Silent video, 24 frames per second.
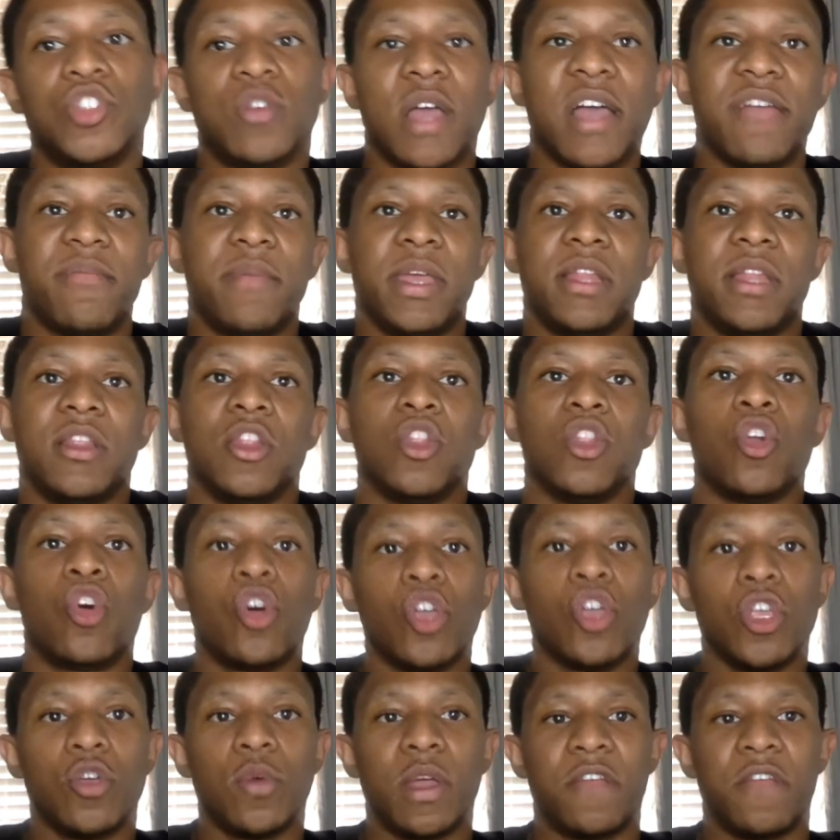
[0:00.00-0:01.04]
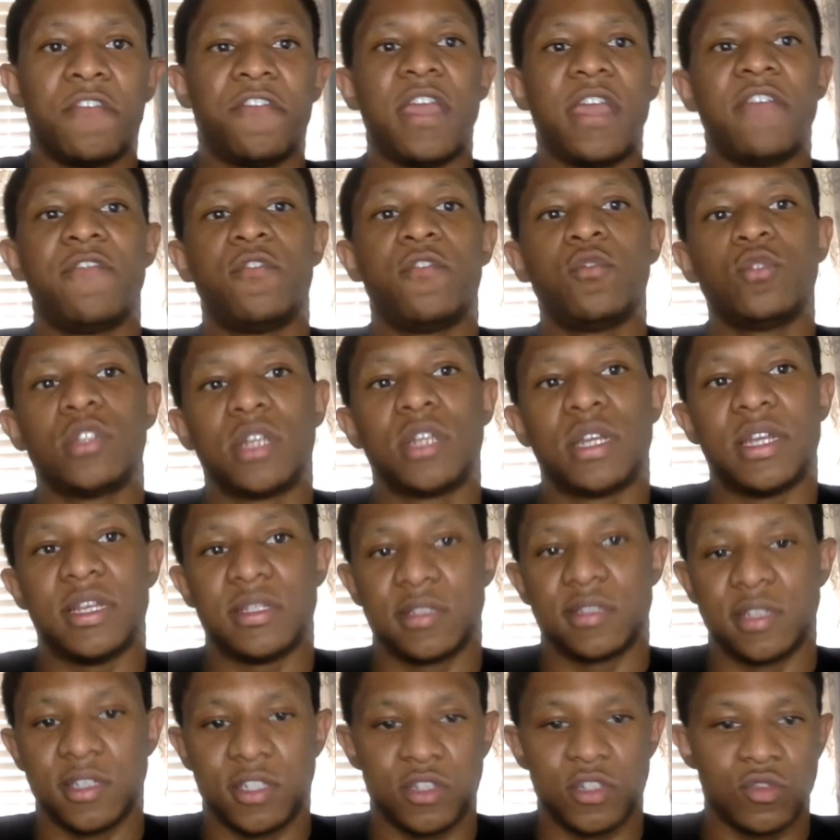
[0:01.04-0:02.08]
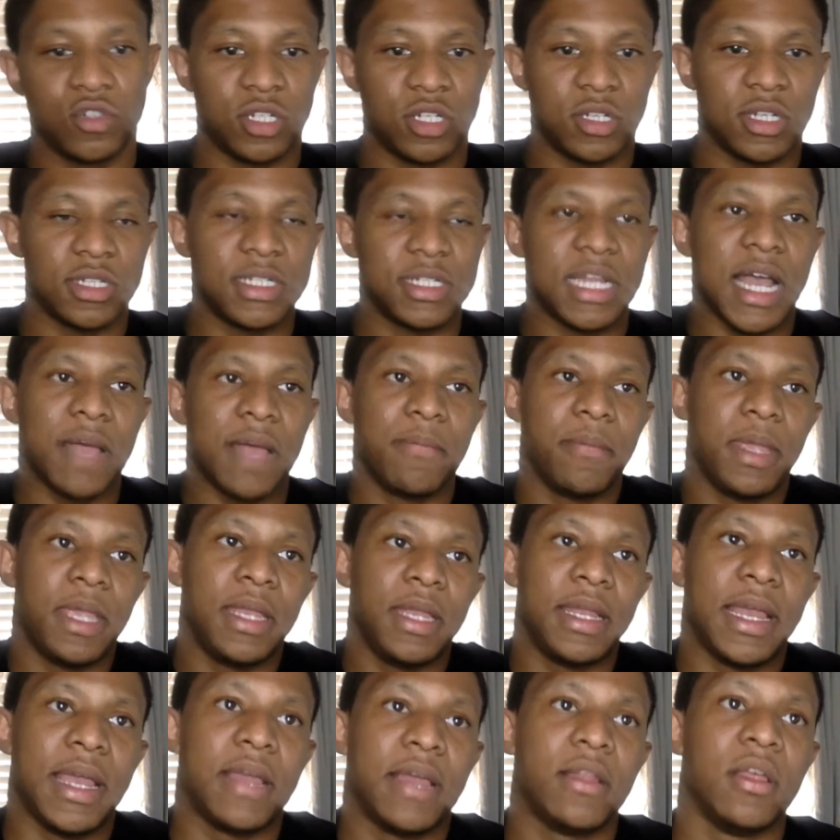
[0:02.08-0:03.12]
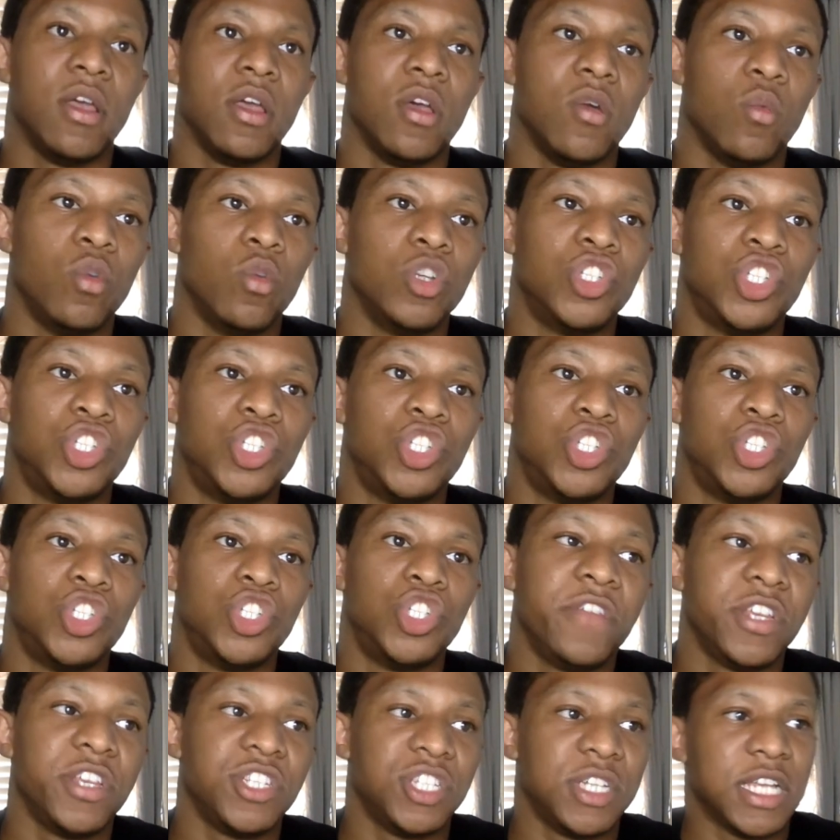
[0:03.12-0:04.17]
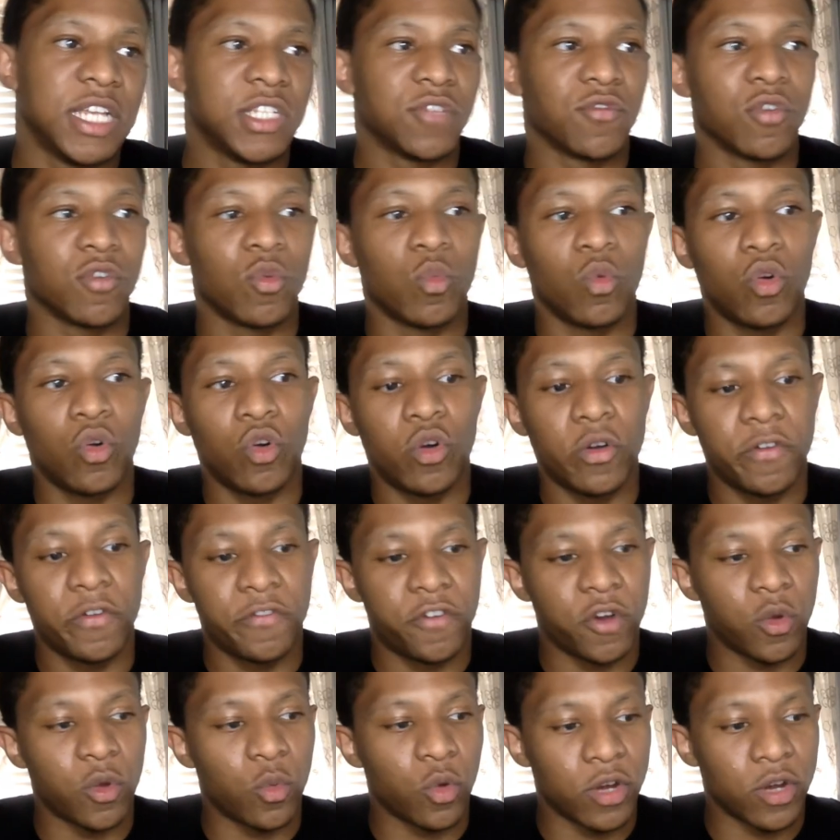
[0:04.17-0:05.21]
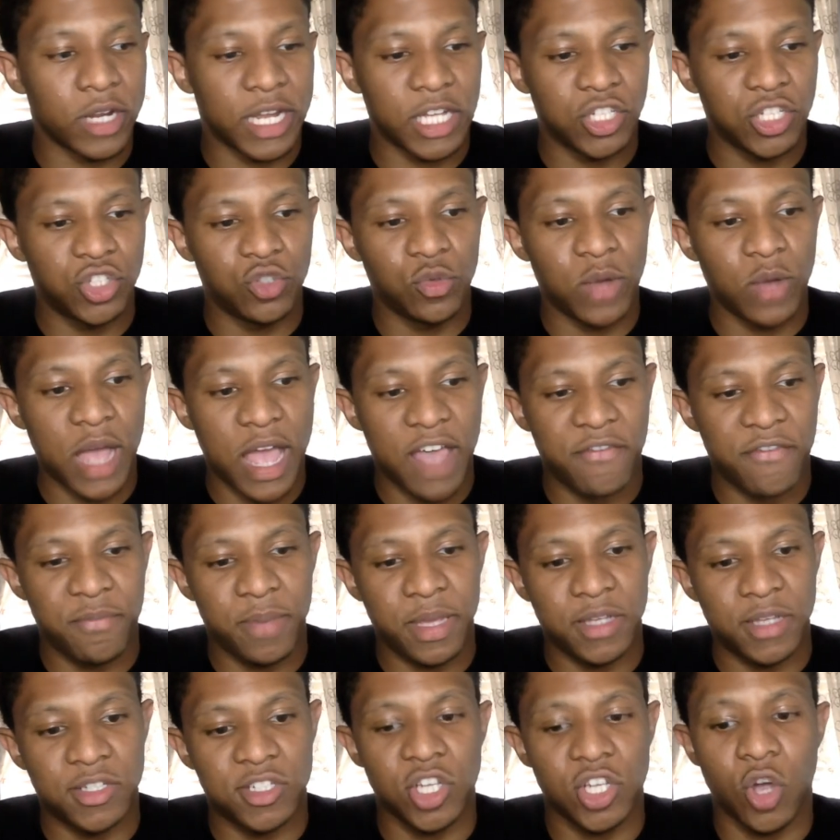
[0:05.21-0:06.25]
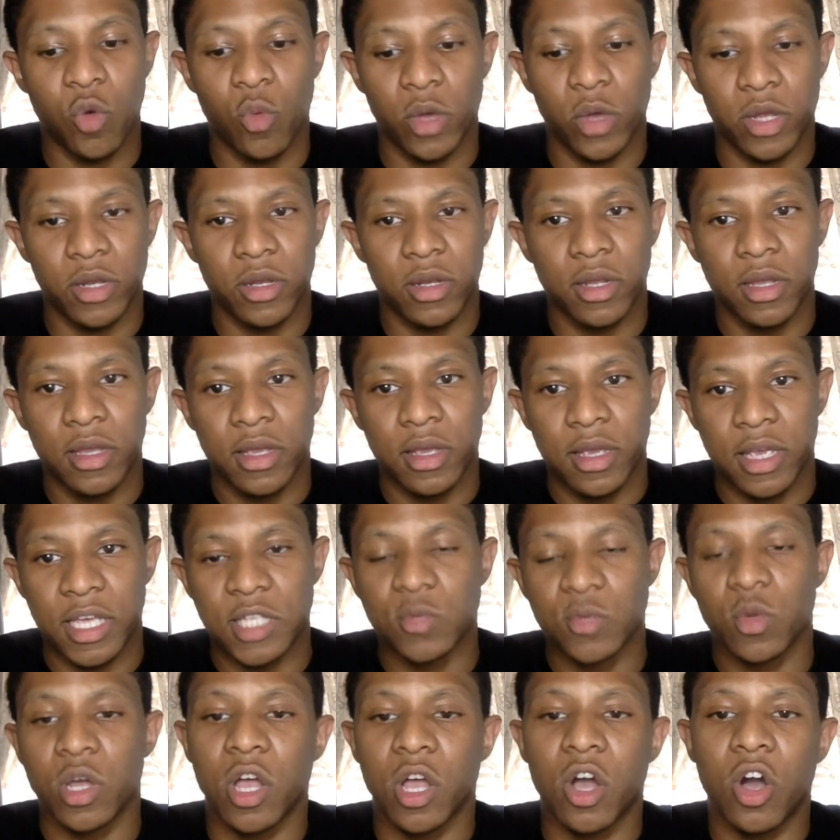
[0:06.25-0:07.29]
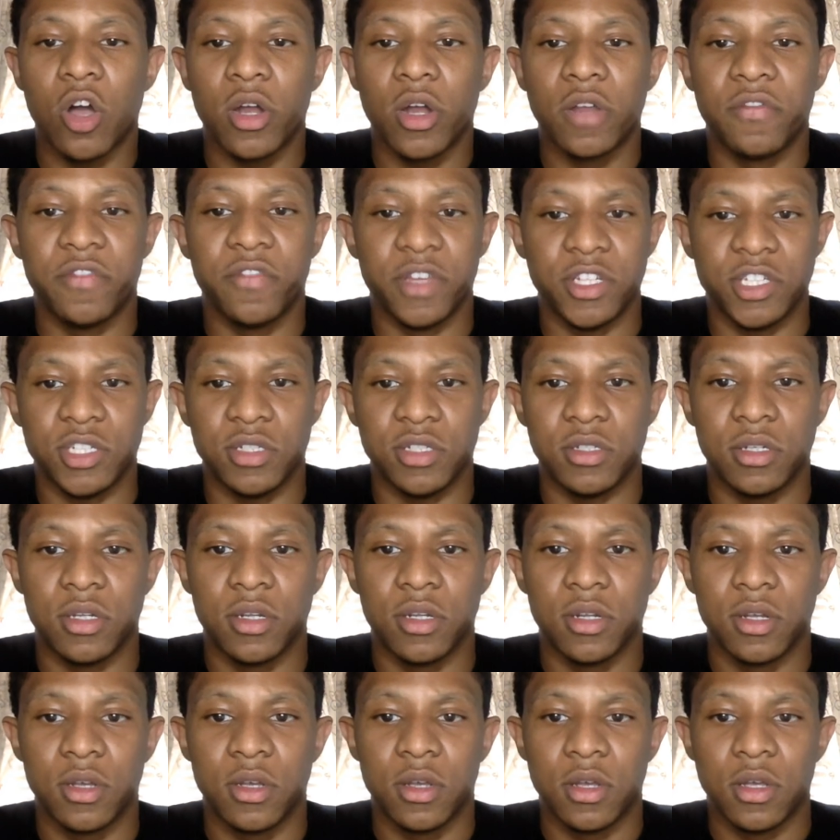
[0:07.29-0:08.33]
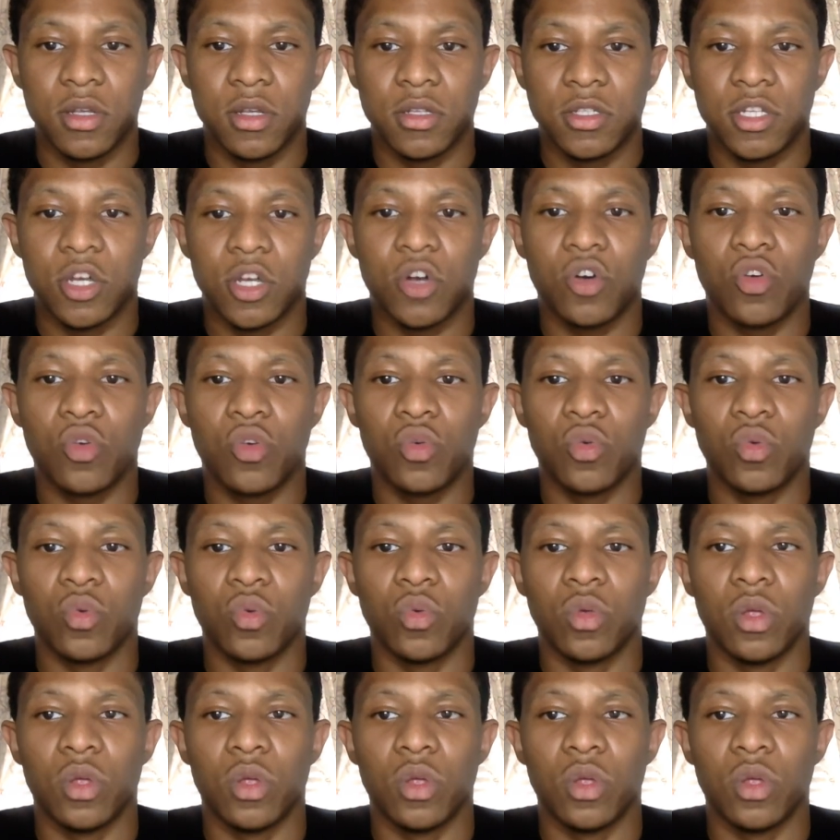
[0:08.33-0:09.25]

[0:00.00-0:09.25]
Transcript: you have been loyal and faithful to the institution does not mean that what you envision as a reward for the work that you have been sowing is what God envisioned. So